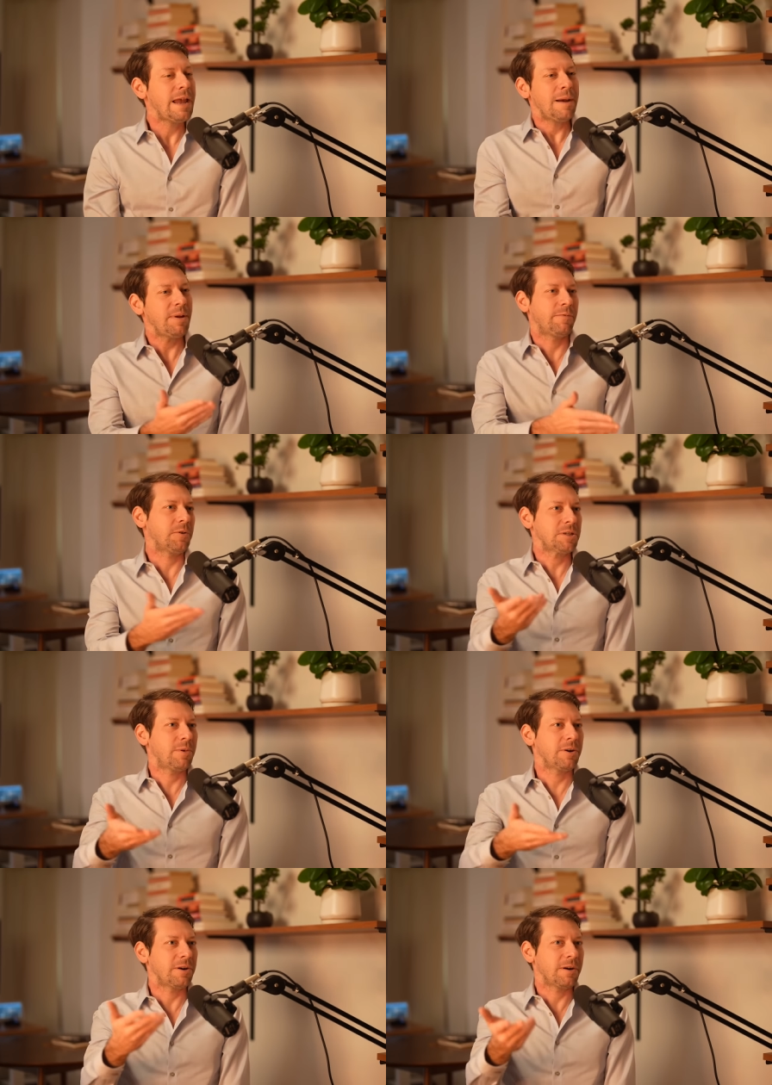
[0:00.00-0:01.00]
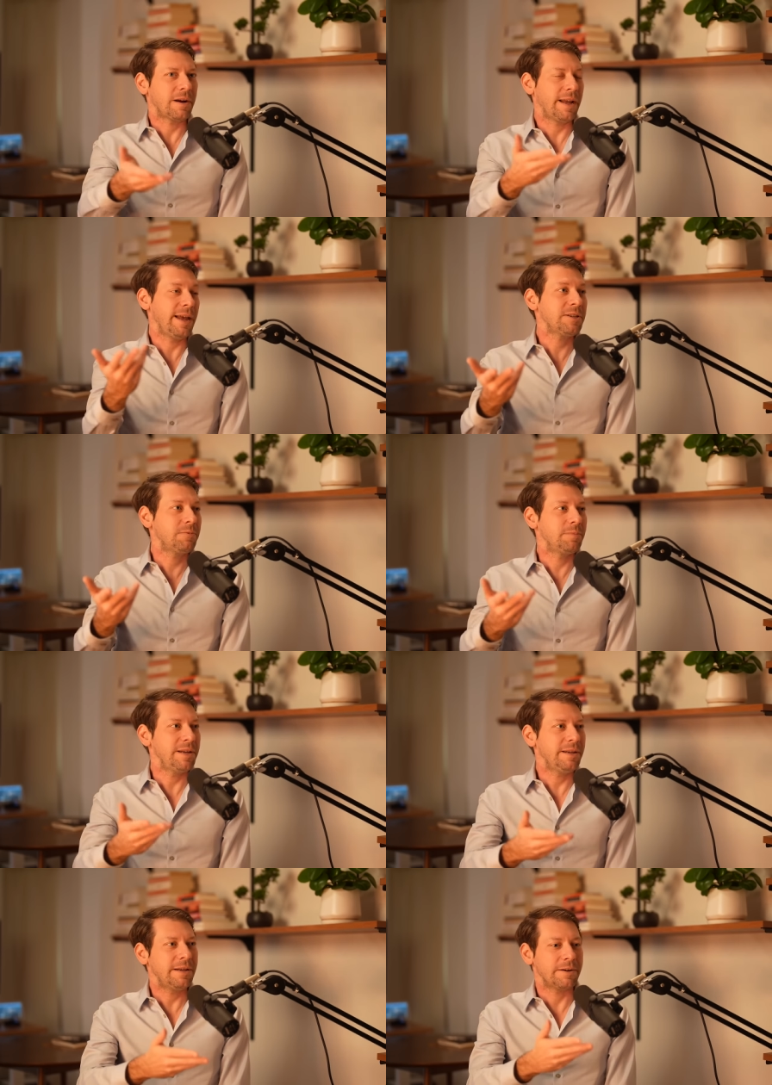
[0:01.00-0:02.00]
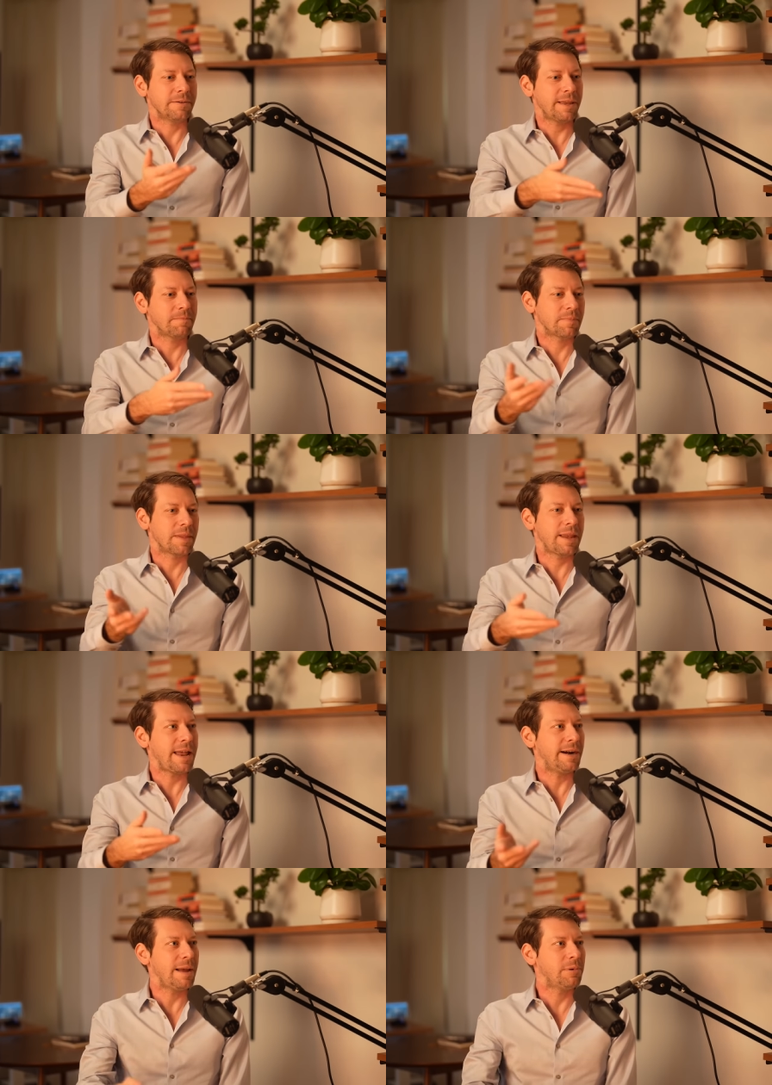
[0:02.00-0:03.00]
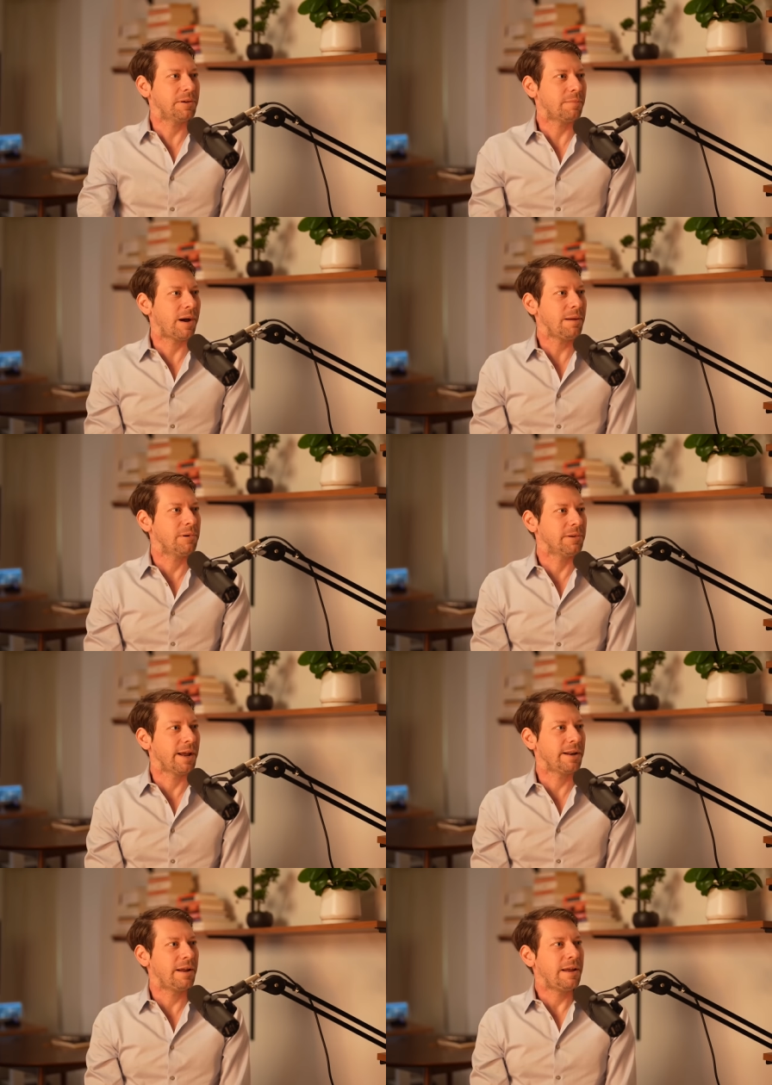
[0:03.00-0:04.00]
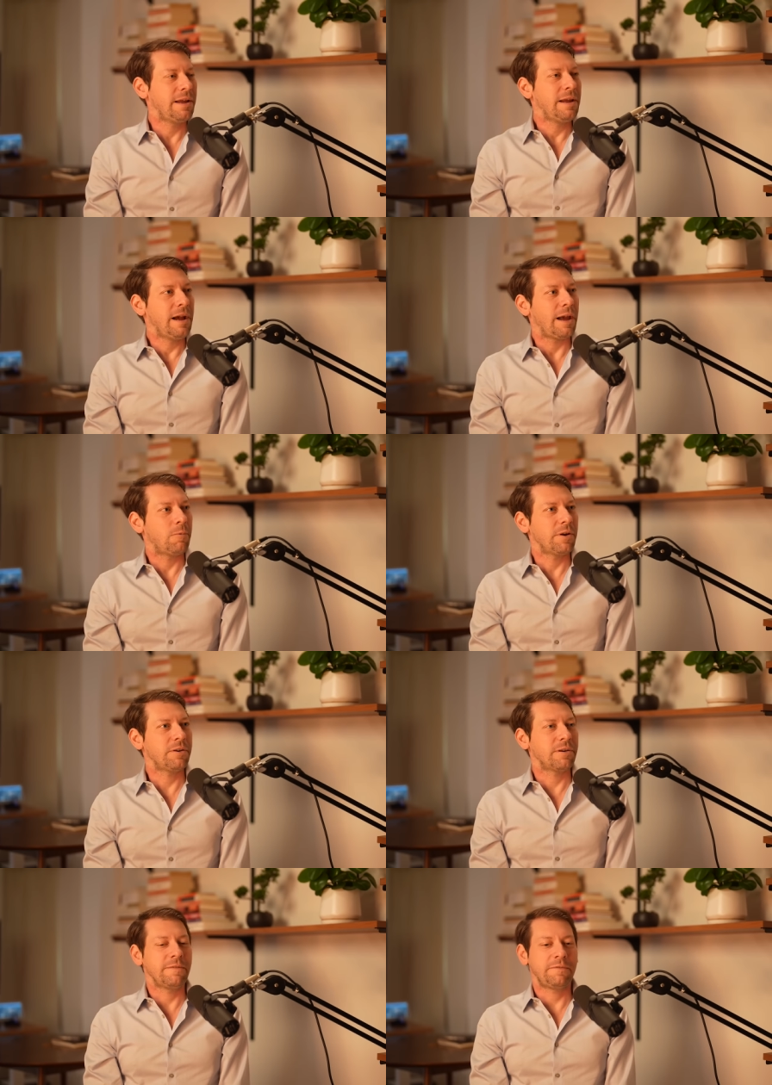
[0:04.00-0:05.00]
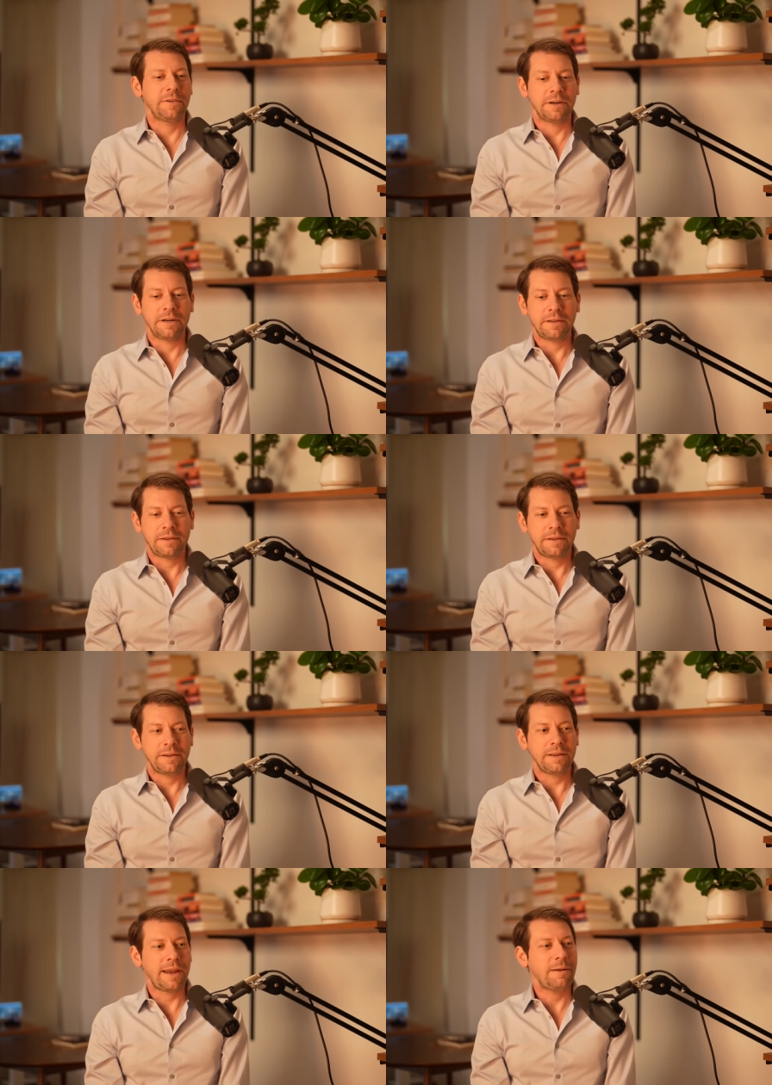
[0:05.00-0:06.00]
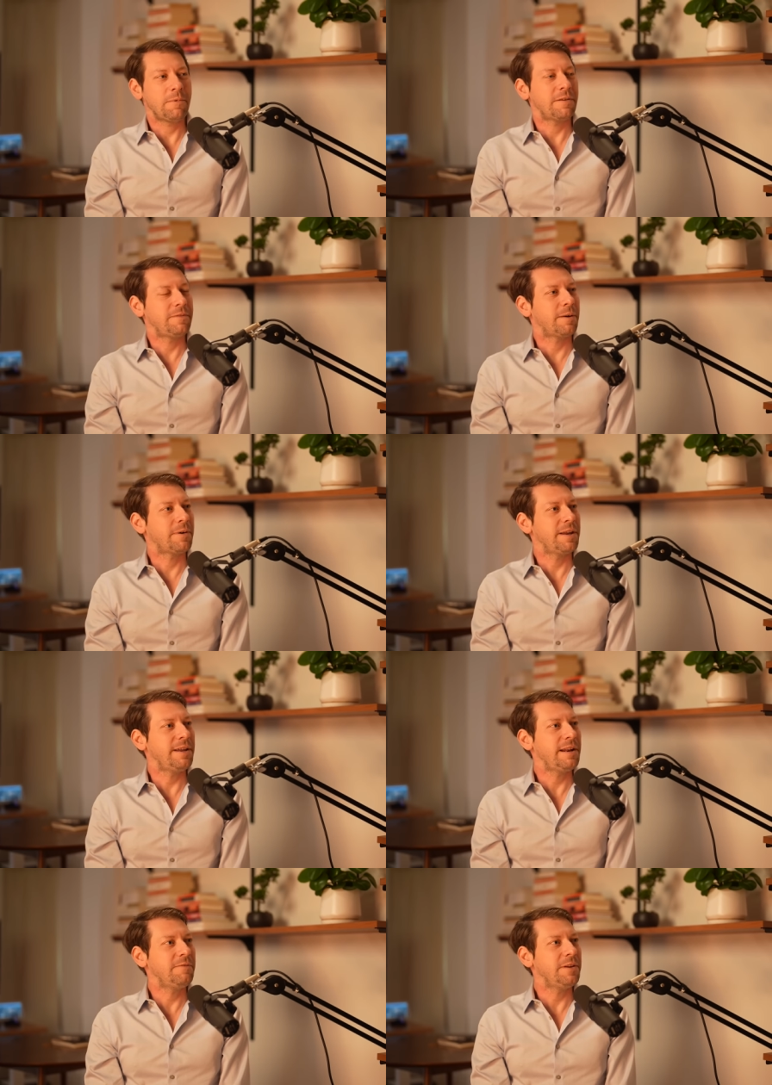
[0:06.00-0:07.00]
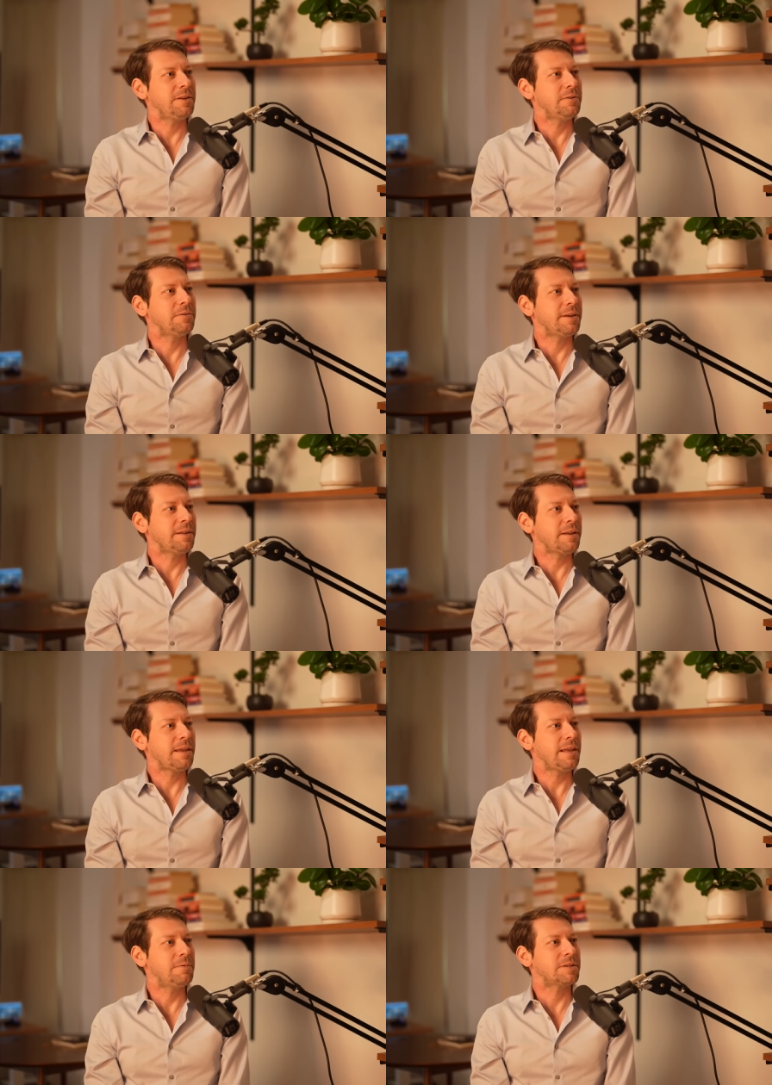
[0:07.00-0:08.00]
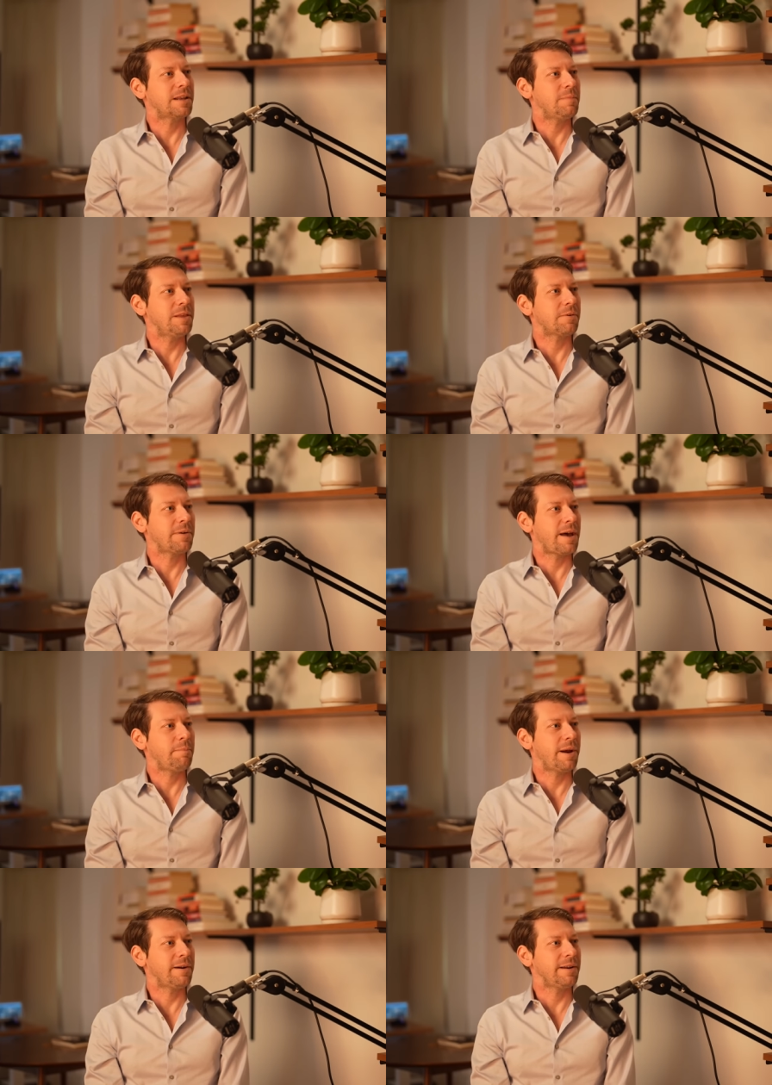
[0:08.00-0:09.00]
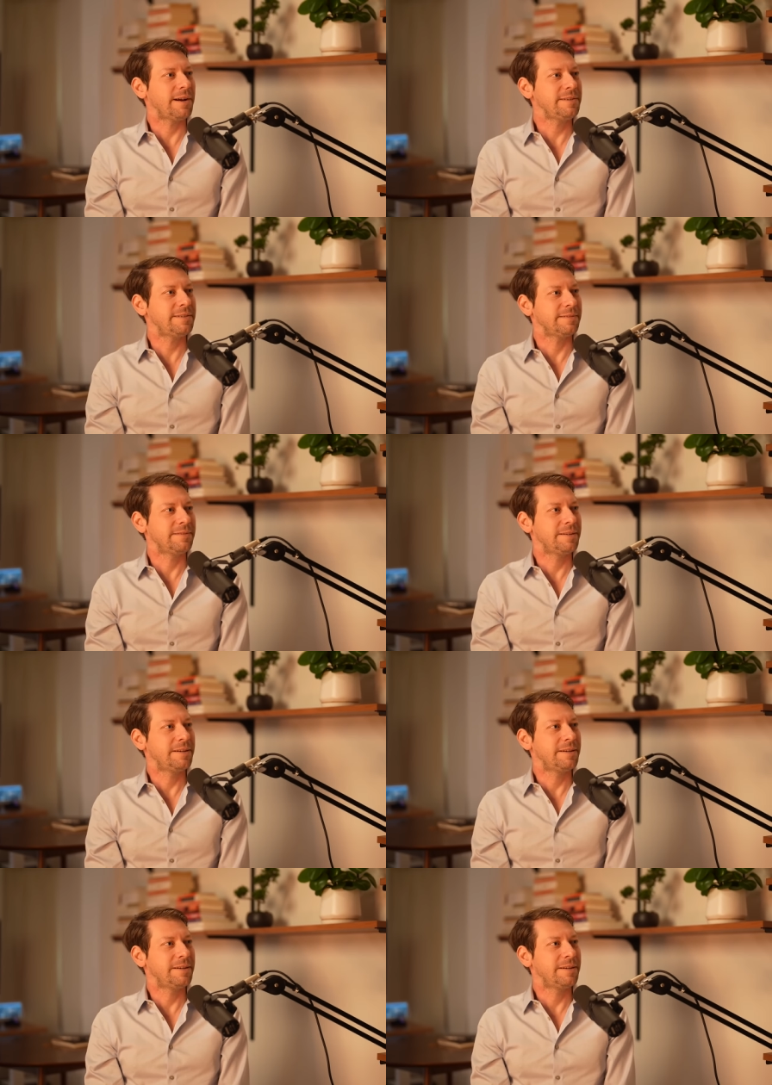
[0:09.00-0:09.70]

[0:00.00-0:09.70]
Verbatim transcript: I mean, the first murder, I guess, would be you know Cain and Abel in the Bible, and I I wonder if uh, Cain would have done what he did if he knew that he was going to be thrown out of paradise and